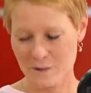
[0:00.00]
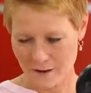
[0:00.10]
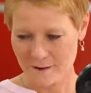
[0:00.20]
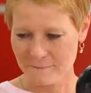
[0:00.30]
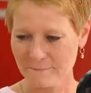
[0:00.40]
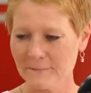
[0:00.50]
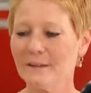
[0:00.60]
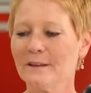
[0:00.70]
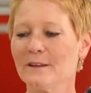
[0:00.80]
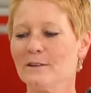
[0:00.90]
Okay.
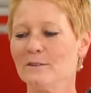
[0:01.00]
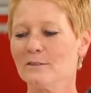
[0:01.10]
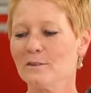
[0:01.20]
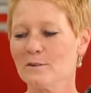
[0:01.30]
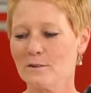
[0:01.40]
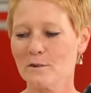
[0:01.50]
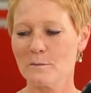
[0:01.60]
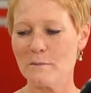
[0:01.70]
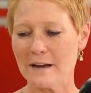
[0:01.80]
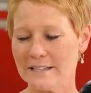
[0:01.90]

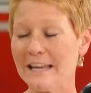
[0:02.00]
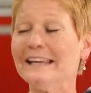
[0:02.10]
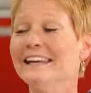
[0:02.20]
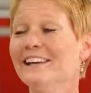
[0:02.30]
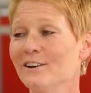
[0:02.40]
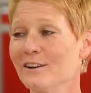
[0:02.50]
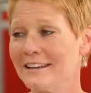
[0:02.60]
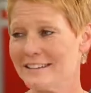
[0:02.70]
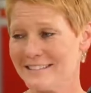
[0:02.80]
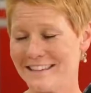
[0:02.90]
So my take here
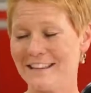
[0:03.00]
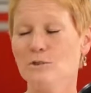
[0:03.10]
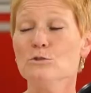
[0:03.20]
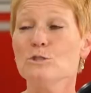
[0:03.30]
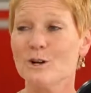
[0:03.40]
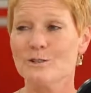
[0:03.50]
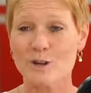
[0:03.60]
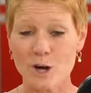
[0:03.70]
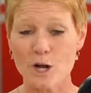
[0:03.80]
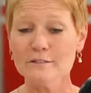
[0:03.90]
is that used
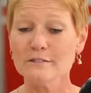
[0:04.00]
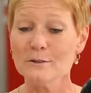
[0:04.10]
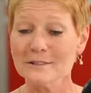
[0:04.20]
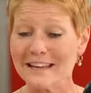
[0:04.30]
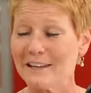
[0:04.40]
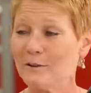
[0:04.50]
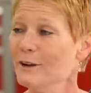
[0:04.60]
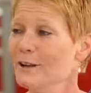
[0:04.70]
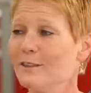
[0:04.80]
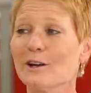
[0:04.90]
cars also get you
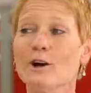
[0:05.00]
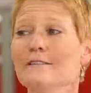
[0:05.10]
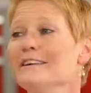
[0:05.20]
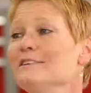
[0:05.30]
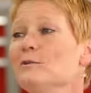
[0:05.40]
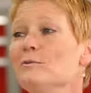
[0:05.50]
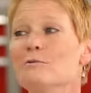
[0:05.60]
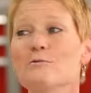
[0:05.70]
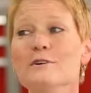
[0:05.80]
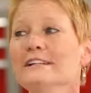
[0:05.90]
the car that you
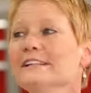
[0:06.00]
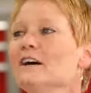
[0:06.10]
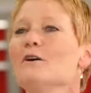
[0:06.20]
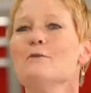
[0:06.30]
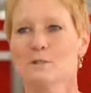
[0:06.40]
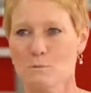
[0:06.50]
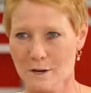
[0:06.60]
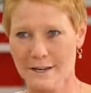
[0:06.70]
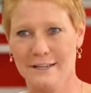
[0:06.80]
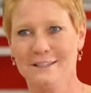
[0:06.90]
really always
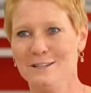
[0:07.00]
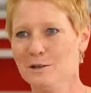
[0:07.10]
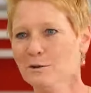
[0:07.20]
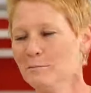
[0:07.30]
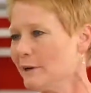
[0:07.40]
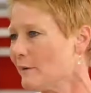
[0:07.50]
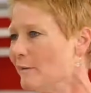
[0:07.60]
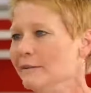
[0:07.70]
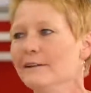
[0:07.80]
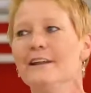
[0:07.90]
wanted new but
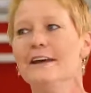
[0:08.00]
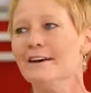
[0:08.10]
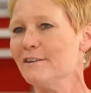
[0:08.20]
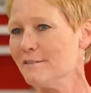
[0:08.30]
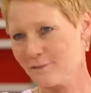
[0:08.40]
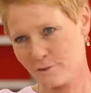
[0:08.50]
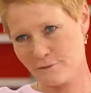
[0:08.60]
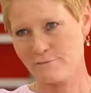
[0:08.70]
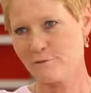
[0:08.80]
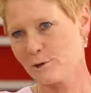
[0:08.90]
could never
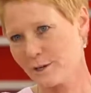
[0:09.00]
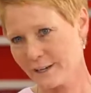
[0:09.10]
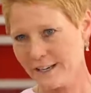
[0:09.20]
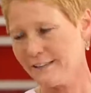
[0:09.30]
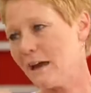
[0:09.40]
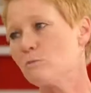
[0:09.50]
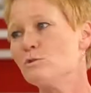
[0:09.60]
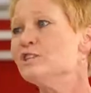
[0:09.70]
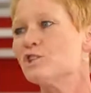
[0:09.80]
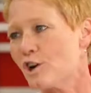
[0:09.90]
afford, that
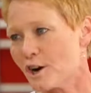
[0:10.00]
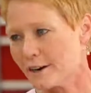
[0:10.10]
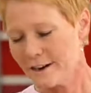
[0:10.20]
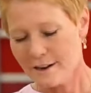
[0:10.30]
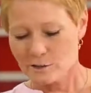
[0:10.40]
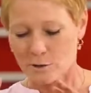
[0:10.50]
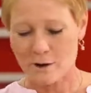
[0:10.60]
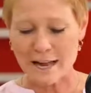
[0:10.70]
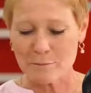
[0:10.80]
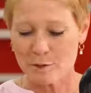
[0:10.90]
reach car. So
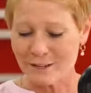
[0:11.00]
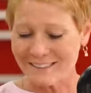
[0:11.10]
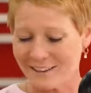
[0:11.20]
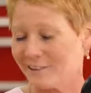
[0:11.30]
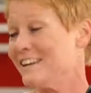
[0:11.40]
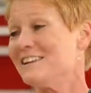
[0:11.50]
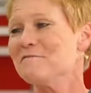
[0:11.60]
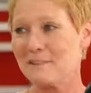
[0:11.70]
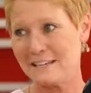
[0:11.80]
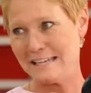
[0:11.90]
I put in there an
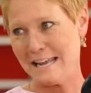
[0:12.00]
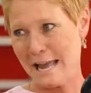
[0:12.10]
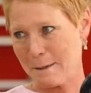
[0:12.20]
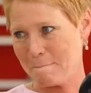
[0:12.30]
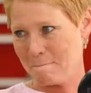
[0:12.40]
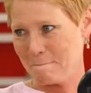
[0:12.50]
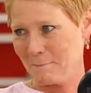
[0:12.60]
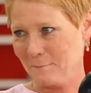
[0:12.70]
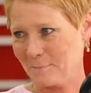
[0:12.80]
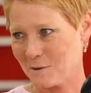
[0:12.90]
Infiniti M,
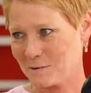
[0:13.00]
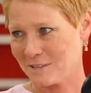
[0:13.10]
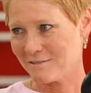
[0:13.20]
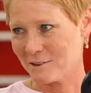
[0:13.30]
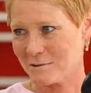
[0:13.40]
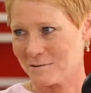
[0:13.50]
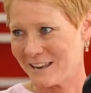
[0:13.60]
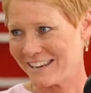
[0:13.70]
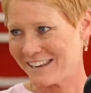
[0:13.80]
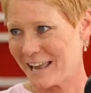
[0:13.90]
07,
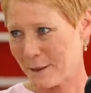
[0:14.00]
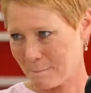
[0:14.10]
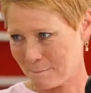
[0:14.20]
08 M.